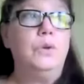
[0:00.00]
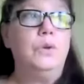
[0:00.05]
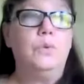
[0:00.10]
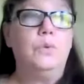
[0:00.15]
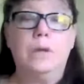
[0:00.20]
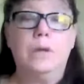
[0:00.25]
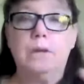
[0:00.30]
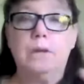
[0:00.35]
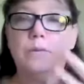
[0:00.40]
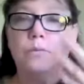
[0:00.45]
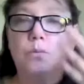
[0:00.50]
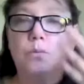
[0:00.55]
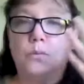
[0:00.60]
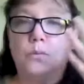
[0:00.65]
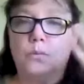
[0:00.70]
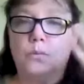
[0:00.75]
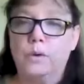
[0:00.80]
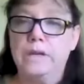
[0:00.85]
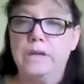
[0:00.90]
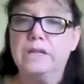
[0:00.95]
can
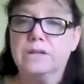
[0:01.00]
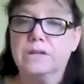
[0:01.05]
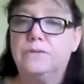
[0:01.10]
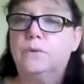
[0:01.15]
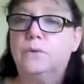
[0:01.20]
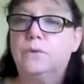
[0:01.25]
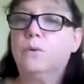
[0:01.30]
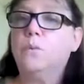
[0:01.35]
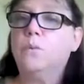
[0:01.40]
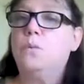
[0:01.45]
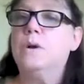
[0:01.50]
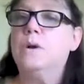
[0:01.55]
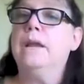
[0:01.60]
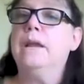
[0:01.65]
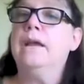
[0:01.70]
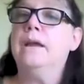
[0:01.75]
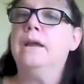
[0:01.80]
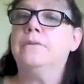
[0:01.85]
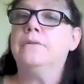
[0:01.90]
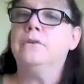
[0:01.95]
reach for
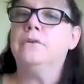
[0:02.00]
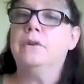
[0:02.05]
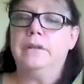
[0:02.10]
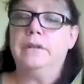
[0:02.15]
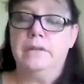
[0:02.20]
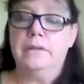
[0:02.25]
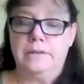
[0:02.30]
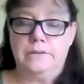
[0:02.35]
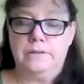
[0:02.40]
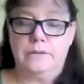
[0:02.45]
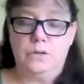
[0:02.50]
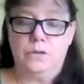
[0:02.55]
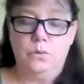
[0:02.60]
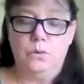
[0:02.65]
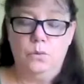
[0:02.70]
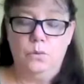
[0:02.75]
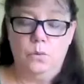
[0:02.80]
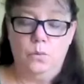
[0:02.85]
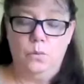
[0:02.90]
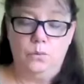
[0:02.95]
whatever it is
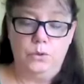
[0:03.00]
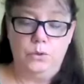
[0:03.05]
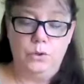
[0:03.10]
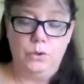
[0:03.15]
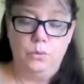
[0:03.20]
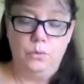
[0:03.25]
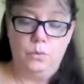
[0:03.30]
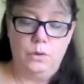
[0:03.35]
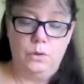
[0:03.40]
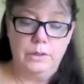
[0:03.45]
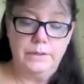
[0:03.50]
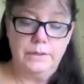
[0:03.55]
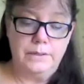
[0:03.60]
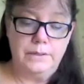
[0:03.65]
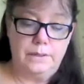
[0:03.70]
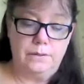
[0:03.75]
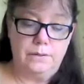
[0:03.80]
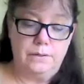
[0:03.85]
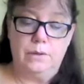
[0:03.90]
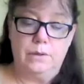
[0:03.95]
you want
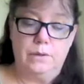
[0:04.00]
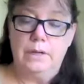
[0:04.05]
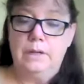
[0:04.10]
to.